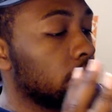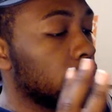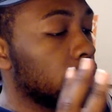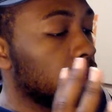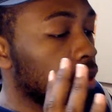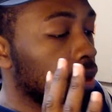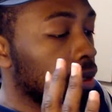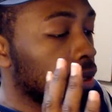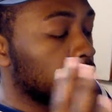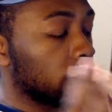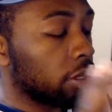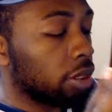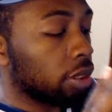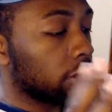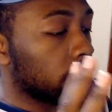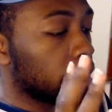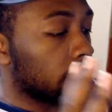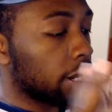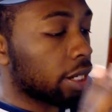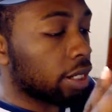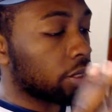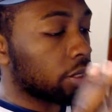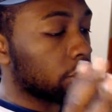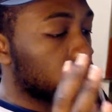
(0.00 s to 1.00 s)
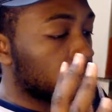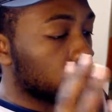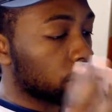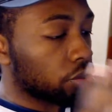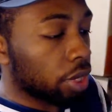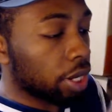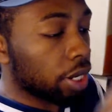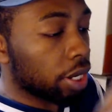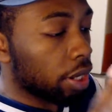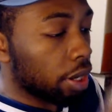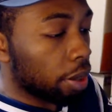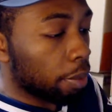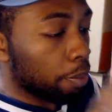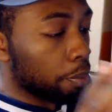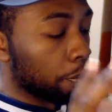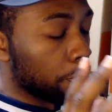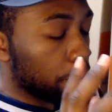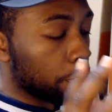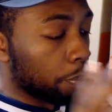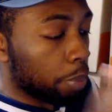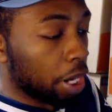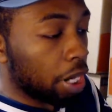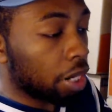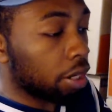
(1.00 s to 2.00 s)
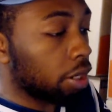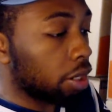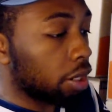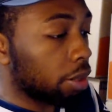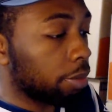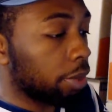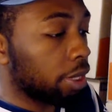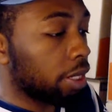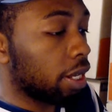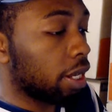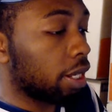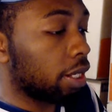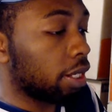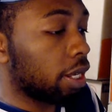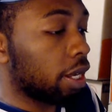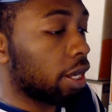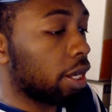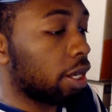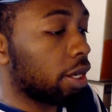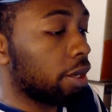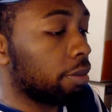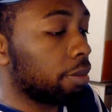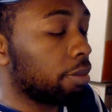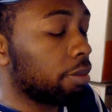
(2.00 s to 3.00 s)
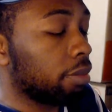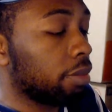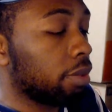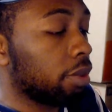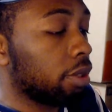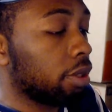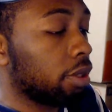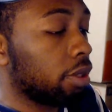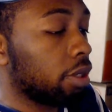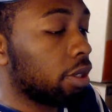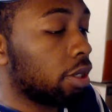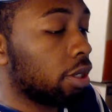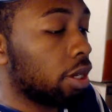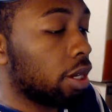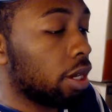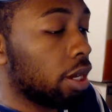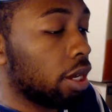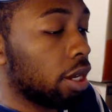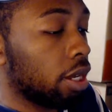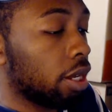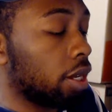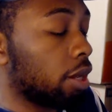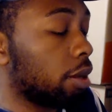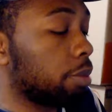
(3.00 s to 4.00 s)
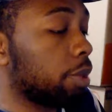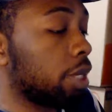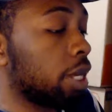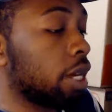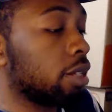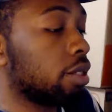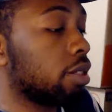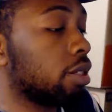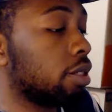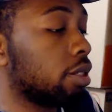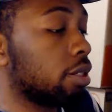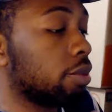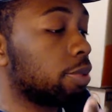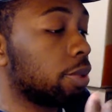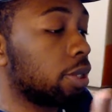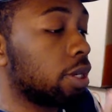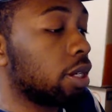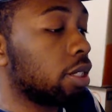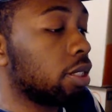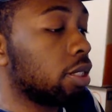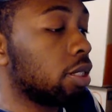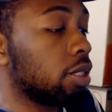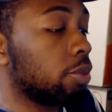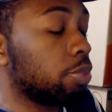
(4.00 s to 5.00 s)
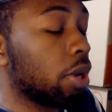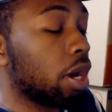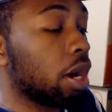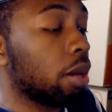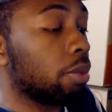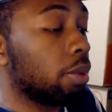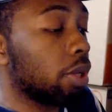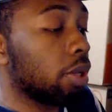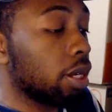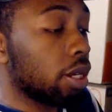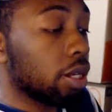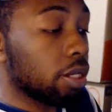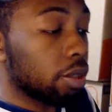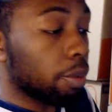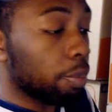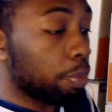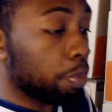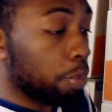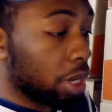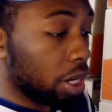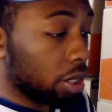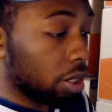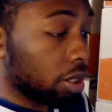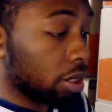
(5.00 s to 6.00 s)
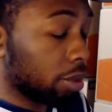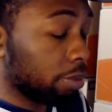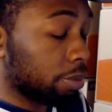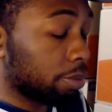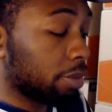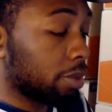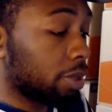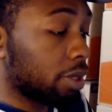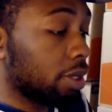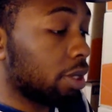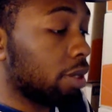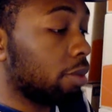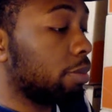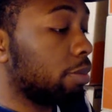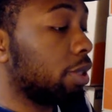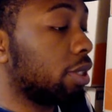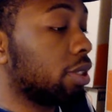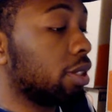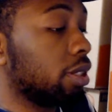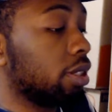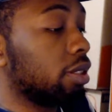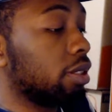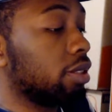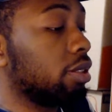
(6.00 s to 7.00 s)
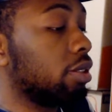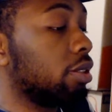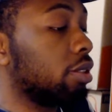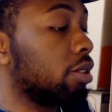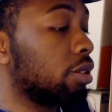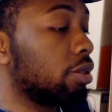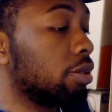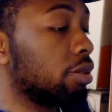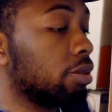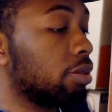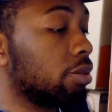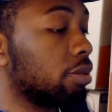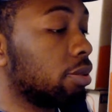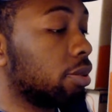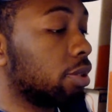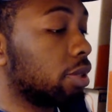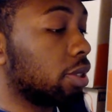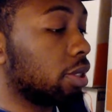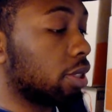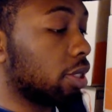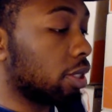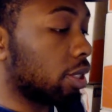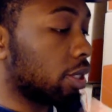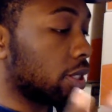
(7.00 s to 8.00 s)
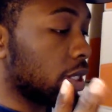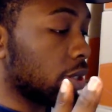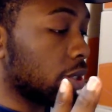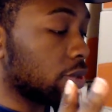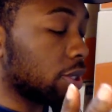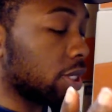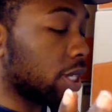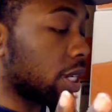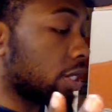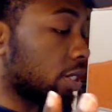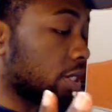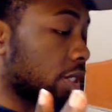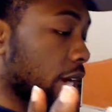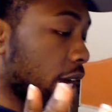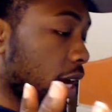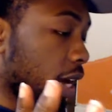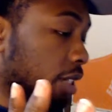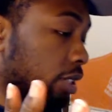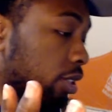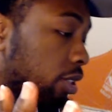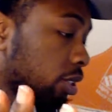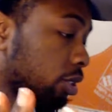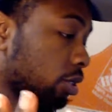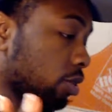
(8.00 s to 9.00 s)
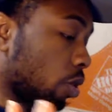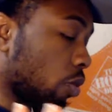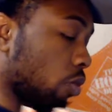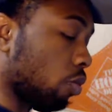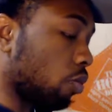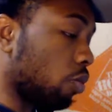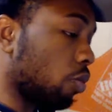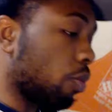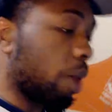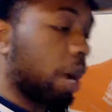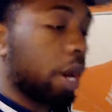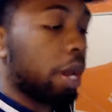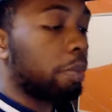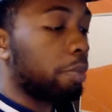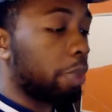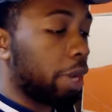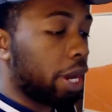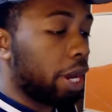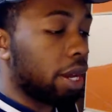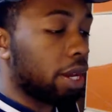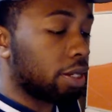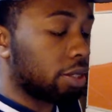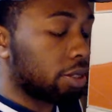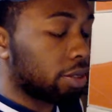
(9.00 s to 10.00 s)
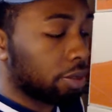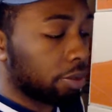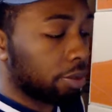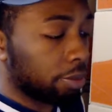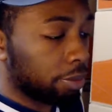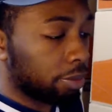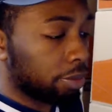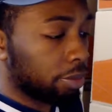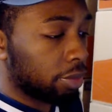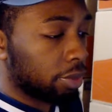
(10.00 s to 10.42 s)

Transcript: looked like a straight-up bum in that game. And I'm guessing it's because he probably is a bum, because the dude, he was letting guys just go right past him.